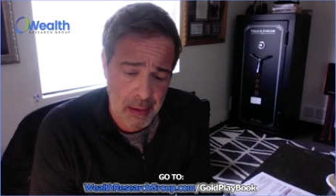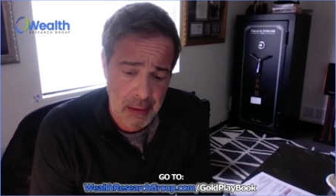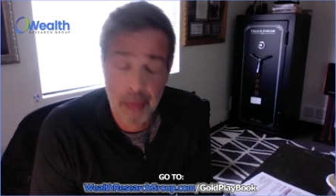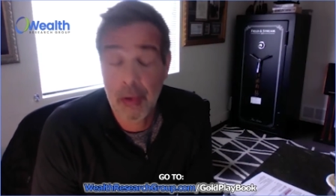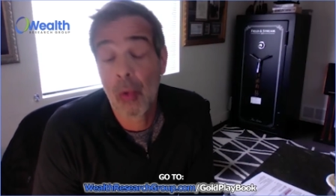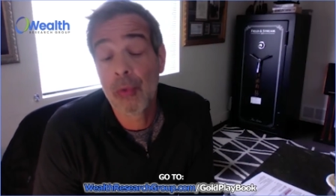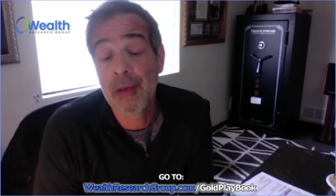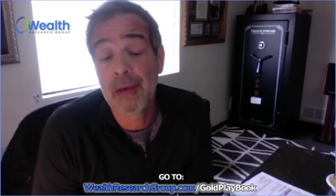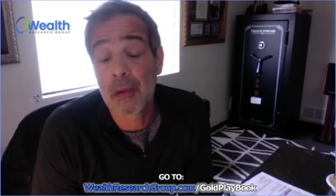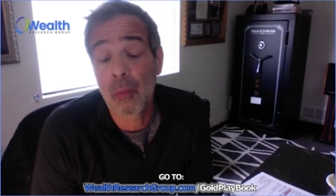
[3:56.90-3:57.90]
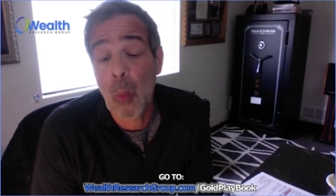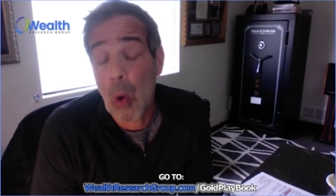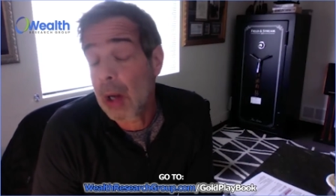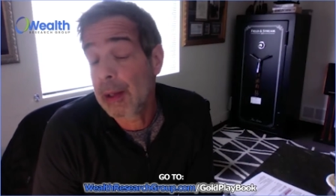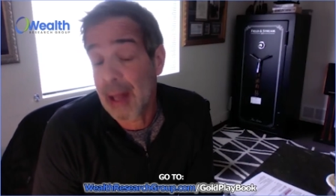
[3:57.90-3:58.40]
Now, the only Tier
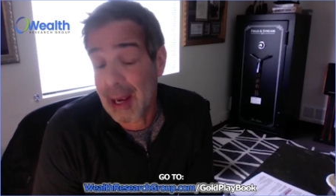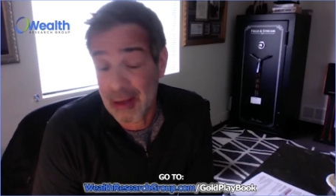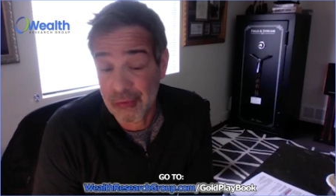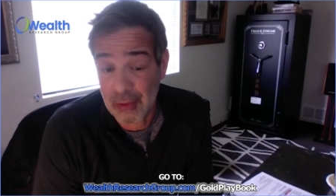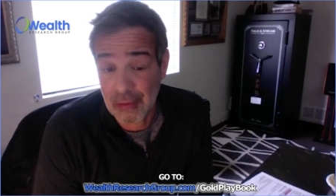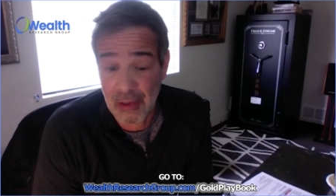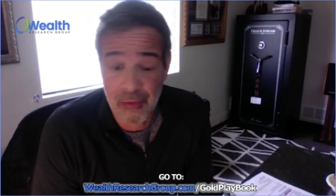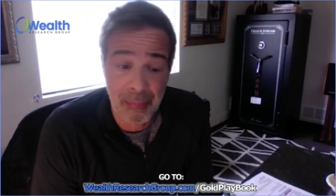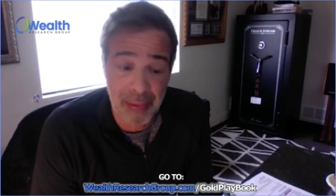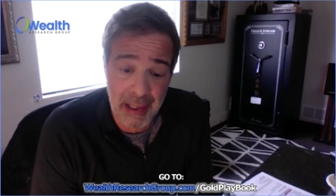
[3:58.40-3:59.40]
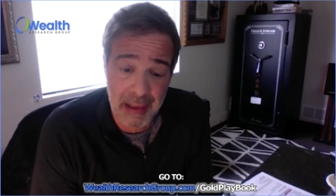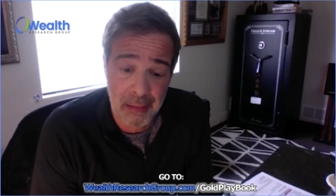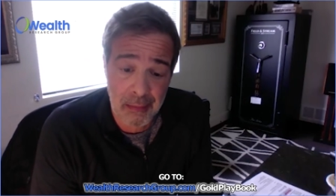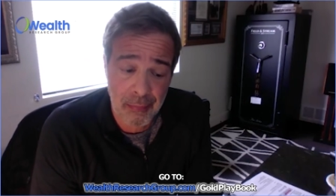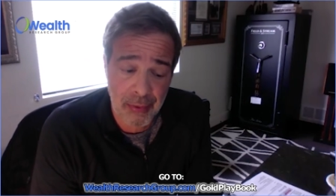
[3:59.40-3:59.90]
1 asset on the planet
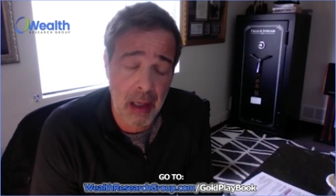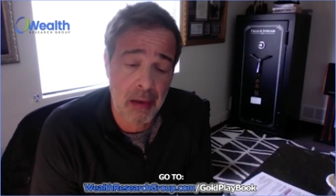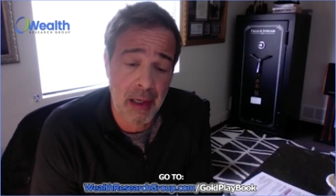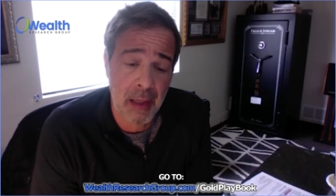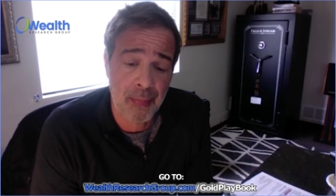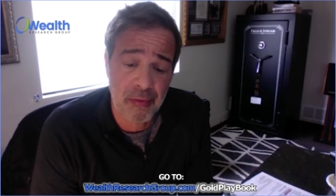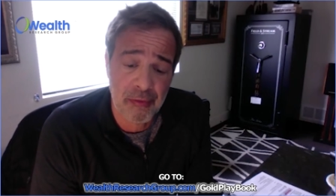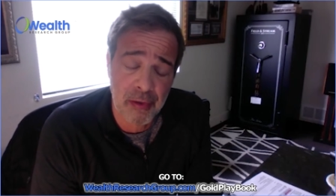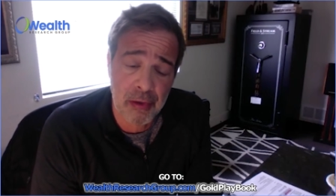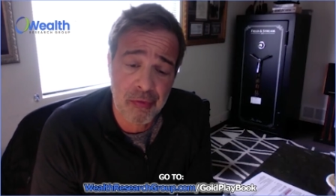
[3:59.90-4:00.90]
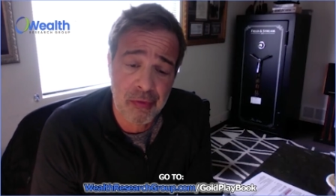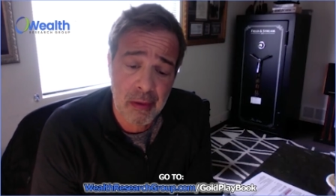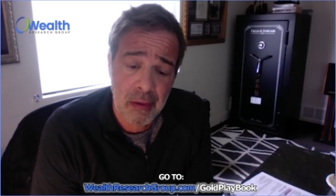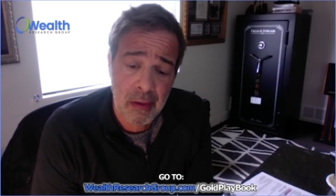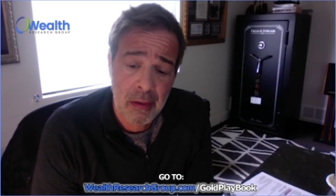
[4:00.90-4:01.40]
prior to April 1st
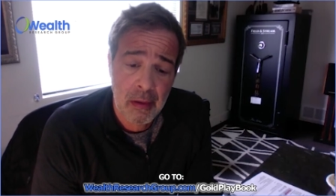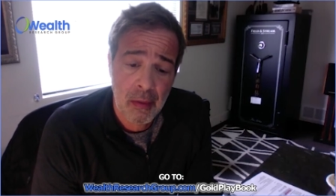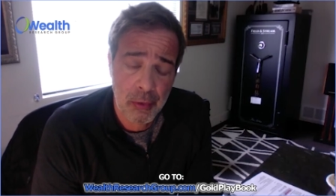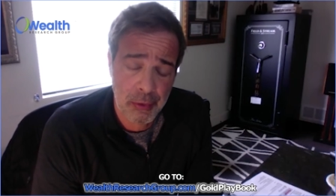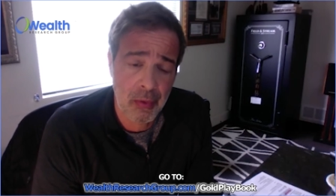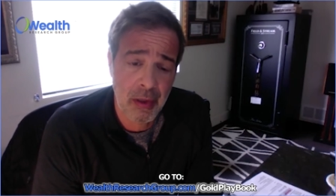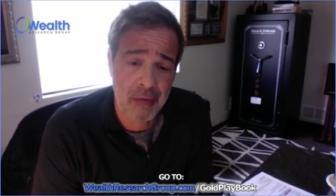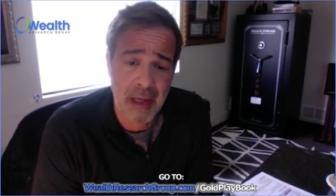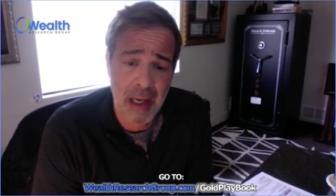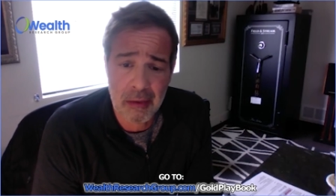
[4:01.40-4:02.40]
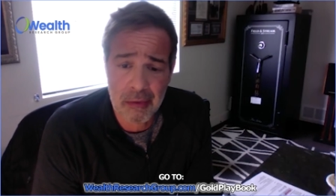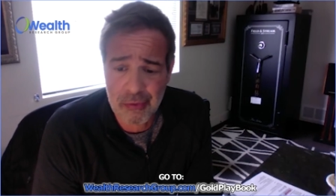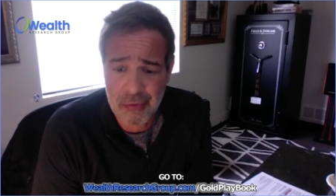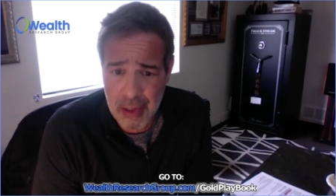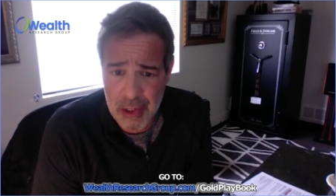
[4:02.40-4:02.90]
were US dollars and
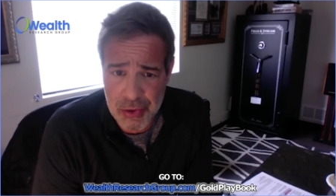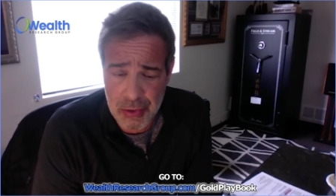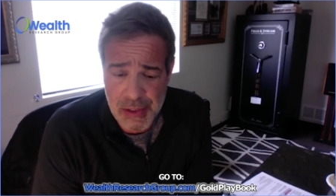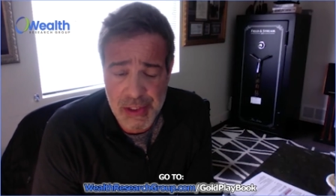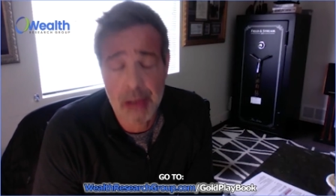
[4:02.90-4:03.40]
treasuries, the